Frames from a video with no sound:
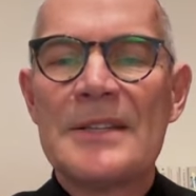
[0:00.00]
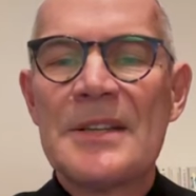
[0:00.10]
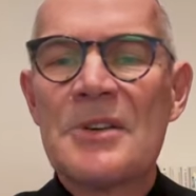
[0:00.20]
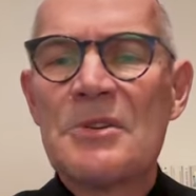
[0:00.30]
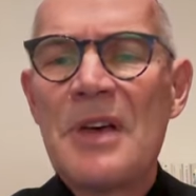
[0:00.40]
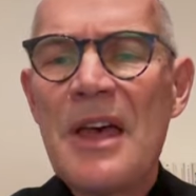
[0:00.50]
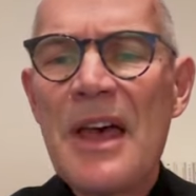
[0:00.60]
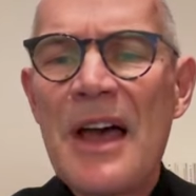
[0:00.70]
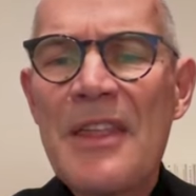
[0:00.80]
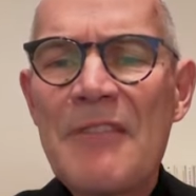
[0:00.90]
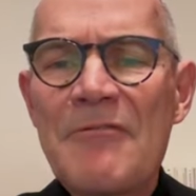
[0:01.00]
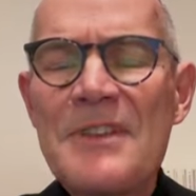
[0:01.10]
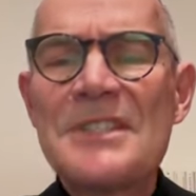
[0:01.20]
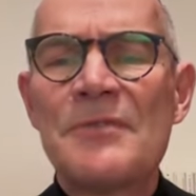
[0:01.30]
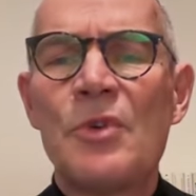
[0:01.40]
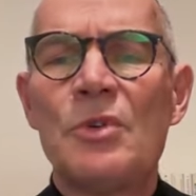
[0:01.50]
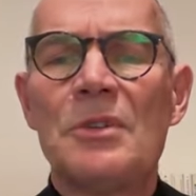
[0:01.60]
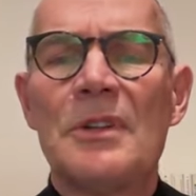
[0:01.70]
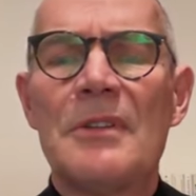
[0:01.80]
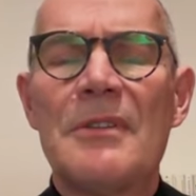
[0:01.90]
So I think, first of
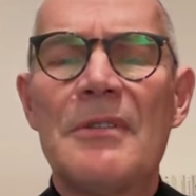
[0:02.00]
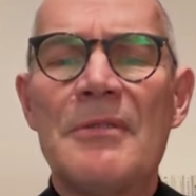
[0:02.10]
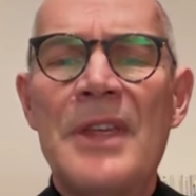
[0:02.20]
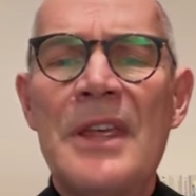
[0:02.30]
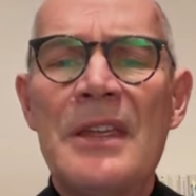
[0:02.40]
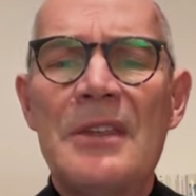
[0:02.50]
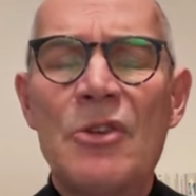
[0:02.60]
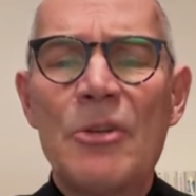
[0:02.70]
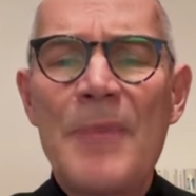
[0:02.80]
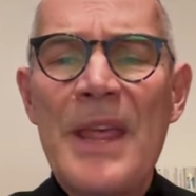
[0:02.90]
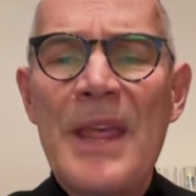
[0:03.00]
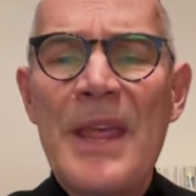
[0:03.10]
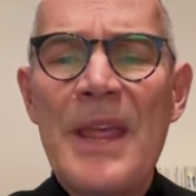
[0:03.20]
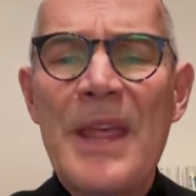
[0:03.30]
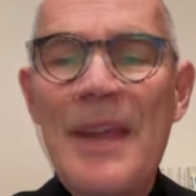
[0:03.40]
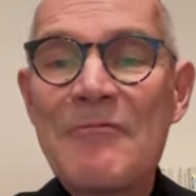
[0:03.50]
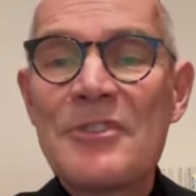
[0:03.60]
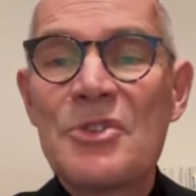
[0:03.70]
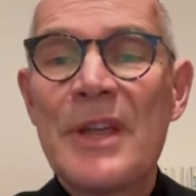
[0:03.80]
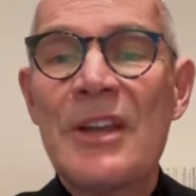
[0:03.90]
all, the Europeans have
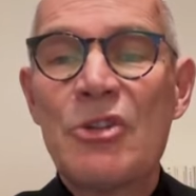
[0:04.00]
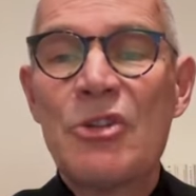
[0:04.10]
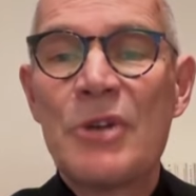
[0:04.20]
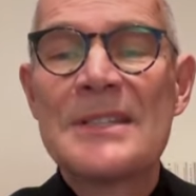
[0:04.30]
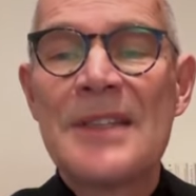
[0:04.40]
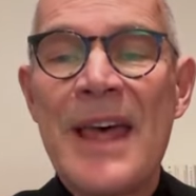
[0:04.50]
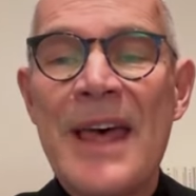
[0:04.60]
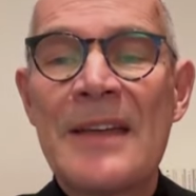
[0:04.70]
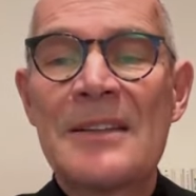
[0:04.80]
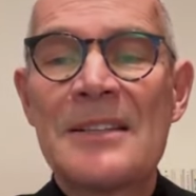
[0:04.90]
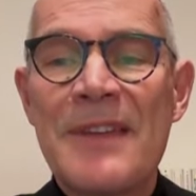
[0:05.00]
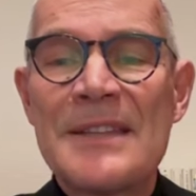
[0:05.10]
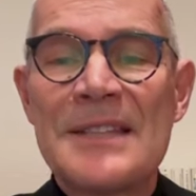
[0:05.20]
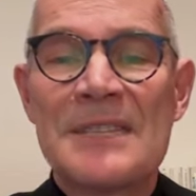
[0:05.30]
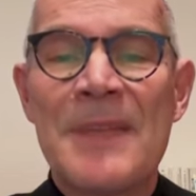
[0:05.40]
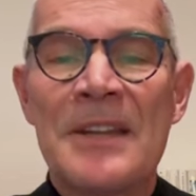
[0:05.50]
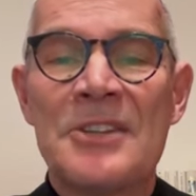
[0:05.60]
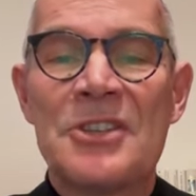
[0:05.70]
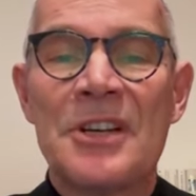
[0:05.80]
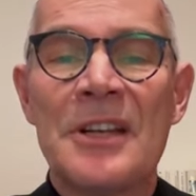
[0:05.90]
to increase their defense
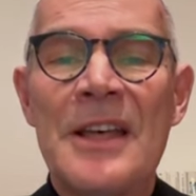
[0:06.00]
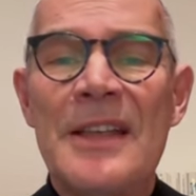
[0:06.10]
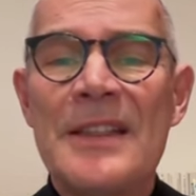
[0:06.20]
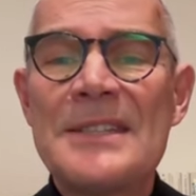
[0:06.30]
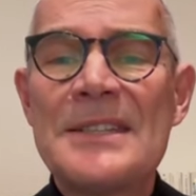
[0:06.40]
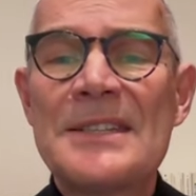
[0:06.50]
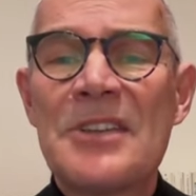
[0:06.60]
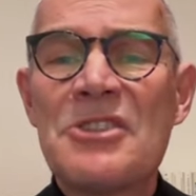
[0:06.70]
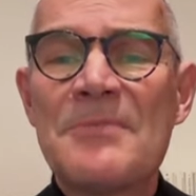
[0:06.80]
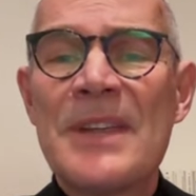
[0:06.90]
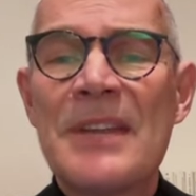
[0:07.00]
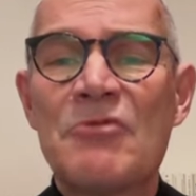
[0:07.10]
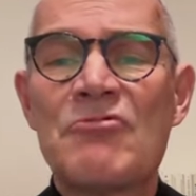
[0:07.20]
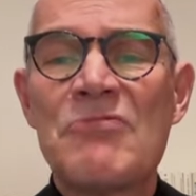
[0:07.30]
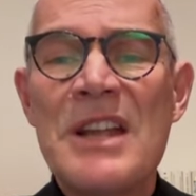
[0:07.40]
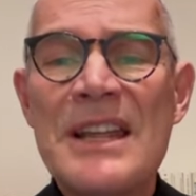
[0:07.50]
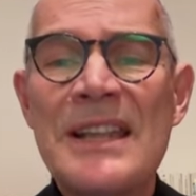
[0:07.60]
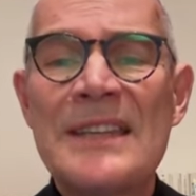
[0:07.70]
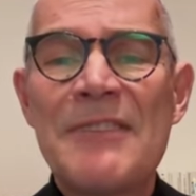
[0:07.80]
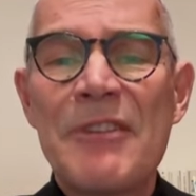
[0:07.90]
expenditure. This is going to be
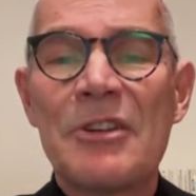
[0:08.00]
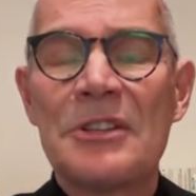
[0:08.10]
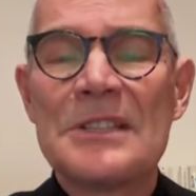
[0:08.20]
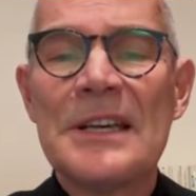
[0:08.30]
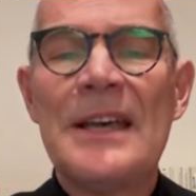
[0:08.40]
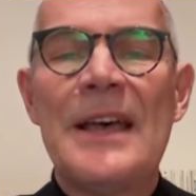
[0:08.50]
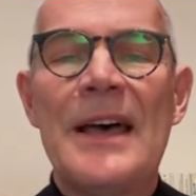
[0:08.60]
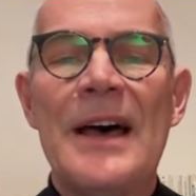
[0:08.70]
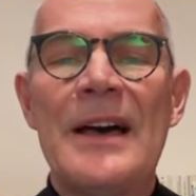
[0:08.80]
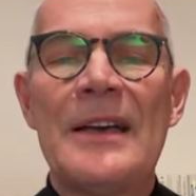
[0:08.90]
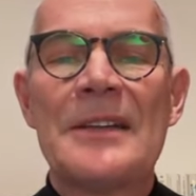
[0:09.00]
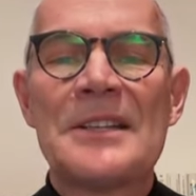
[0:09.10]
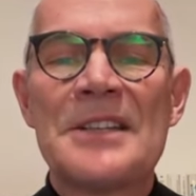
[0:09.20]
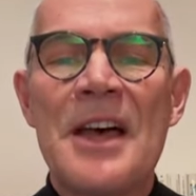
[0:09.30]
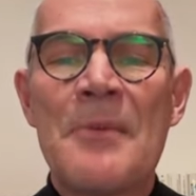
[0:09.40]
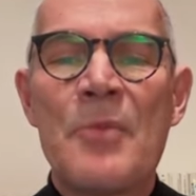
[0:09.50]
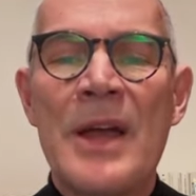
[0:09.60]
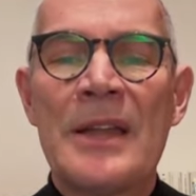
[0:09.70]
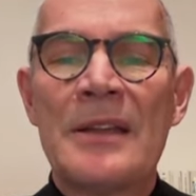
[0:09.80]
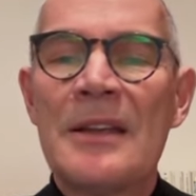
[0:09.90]
really difficult at a time
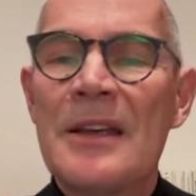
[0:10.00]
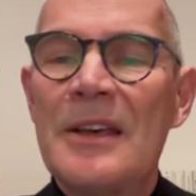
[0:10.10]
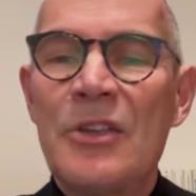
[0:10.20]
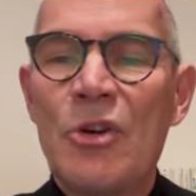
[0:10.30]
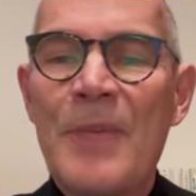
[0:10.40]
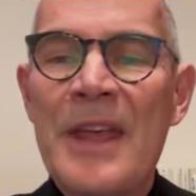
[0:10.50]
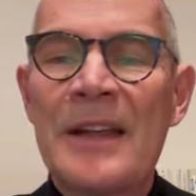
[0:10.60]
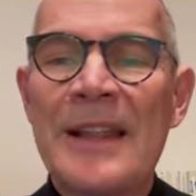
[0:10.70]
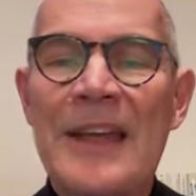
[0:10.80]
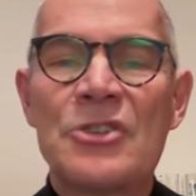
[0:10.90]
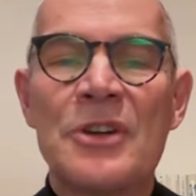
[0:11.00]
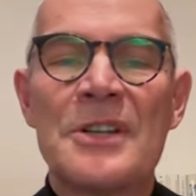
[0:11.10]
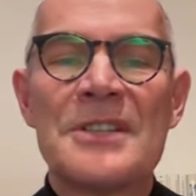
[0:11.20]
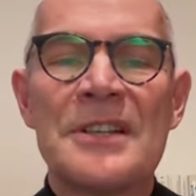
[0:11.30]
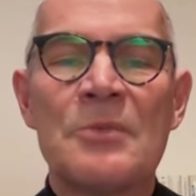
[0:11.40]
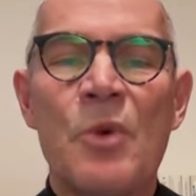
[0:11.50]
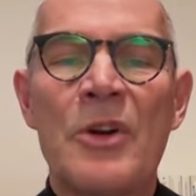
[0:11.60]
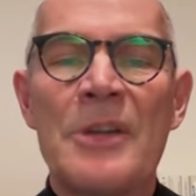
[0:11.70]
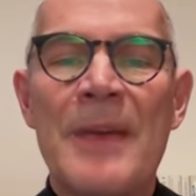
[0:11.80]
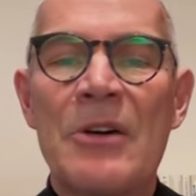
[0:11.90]
when European electorates are
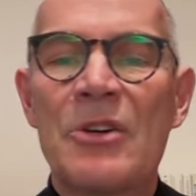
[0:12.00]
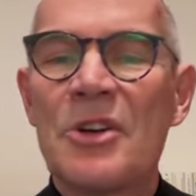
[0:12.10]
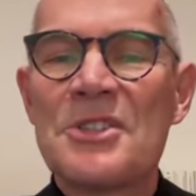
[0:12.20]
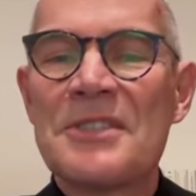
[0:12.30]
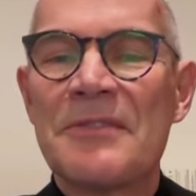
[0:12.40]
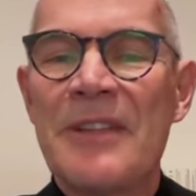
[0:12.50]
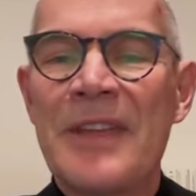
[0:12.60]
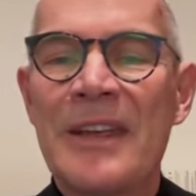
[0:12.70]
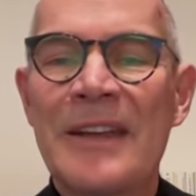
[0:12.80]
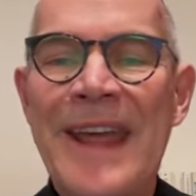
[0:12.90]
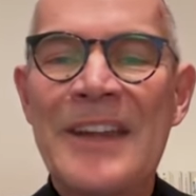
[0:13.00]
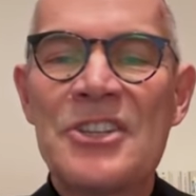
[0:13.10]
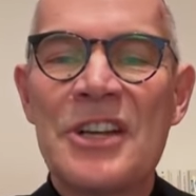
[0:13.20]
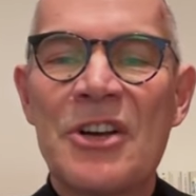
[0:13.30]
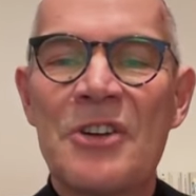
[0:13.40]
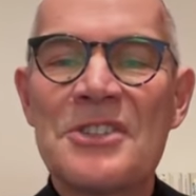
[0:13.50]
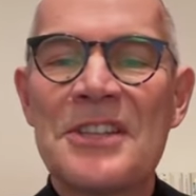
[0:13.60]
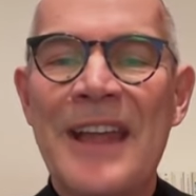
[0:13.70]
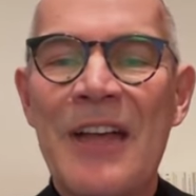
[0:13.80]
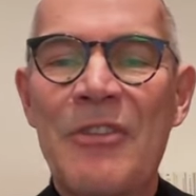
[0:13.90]
worried about costs of living and energy costs
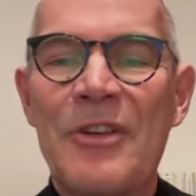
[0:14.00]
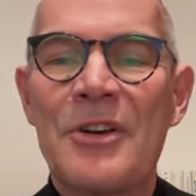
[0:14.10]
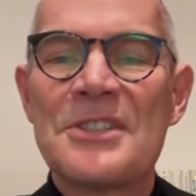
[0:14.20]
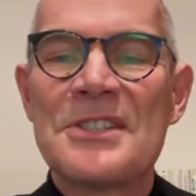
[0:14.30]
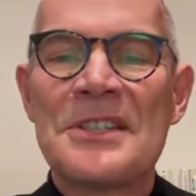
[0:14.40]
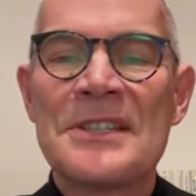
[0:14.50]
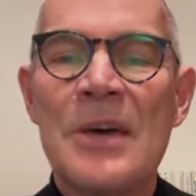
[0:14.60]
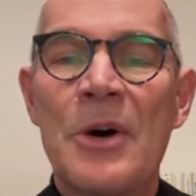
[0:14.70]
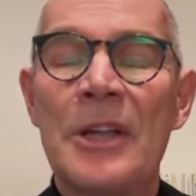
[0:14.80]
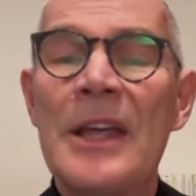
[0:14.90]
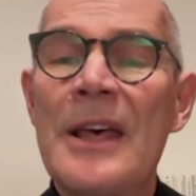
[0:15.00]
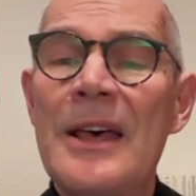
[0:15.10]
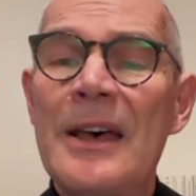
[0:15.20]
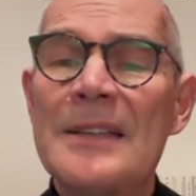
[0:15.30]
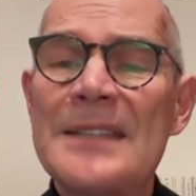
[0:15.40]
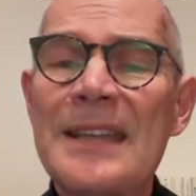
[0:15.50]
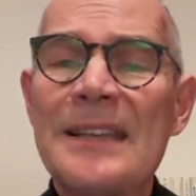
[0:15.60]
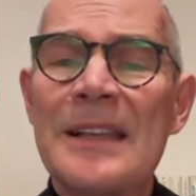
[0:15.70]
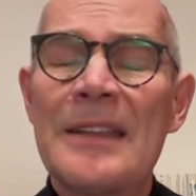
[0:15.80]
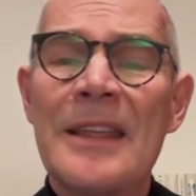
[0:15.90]
and health costs and so on. And
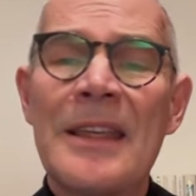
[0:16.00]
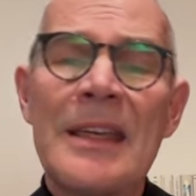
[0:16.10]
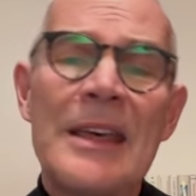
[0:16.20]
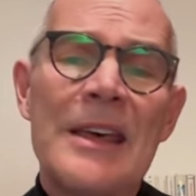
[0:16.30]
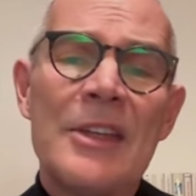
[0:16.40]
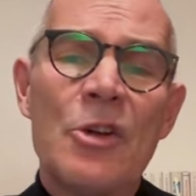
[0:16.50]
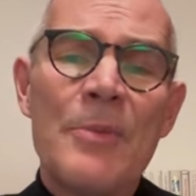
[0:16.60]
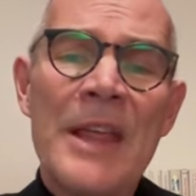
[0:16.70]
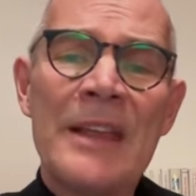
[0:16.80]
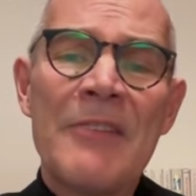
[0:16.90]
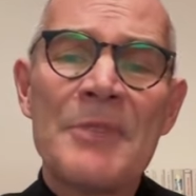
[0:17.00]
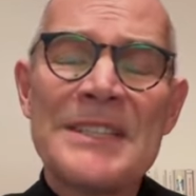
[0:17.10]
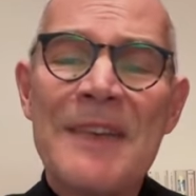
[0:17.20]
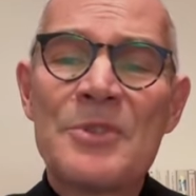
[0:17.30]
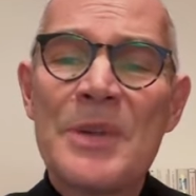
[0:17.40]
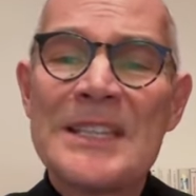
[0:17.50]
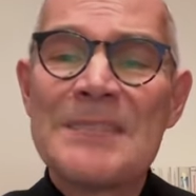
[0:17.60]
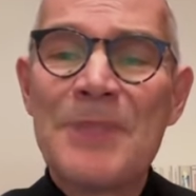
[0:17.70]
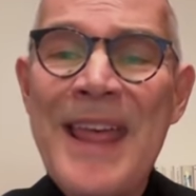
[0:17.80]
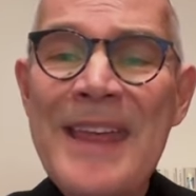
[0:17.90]
secondly, the European governments have to
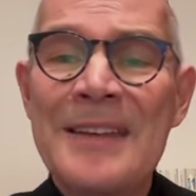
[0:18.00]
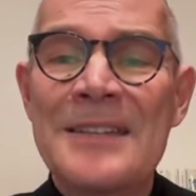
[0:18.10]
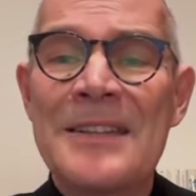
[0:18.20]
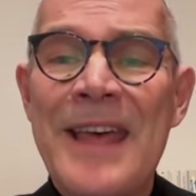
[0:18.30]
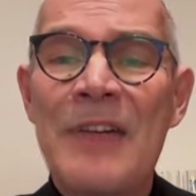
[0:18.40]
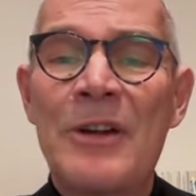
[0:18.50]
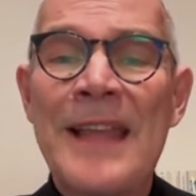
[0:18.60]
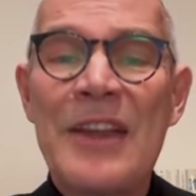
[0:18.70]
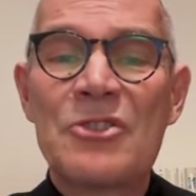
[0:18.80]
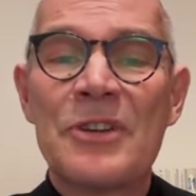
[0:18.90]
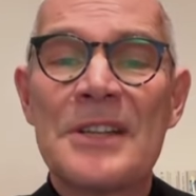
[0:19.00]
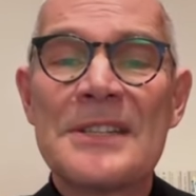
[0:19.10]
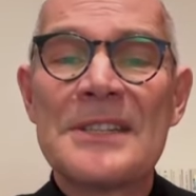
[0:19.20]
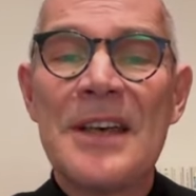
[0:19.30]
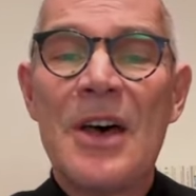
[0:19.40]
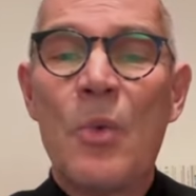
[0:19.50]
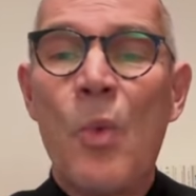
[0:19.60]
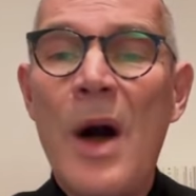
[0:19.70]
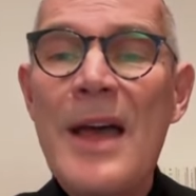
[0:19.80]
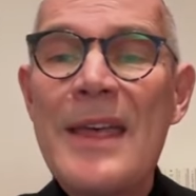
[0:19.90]
explain to their electorates
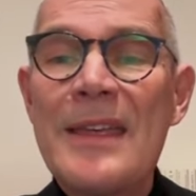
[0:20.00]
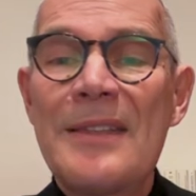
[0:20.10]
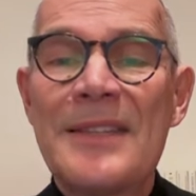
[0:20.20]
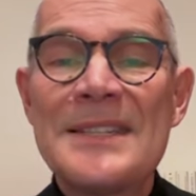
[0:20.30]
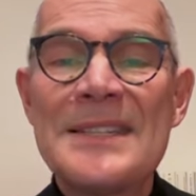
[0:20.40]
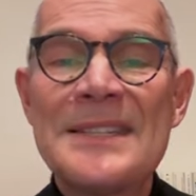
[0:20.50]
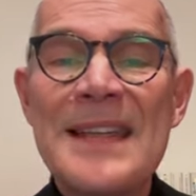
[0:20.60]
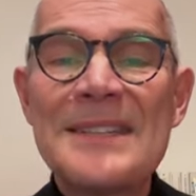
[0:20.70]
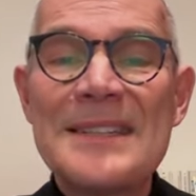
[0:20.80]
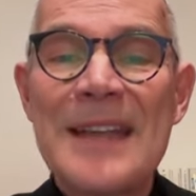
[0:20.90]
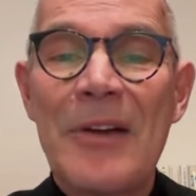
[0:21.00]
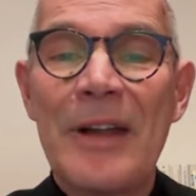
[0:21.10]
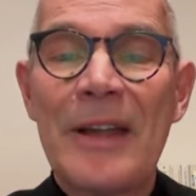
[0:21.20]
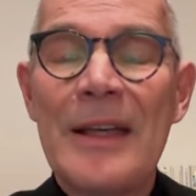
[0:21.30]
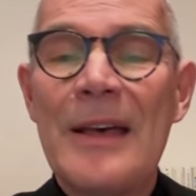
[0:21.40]
why this is necessary.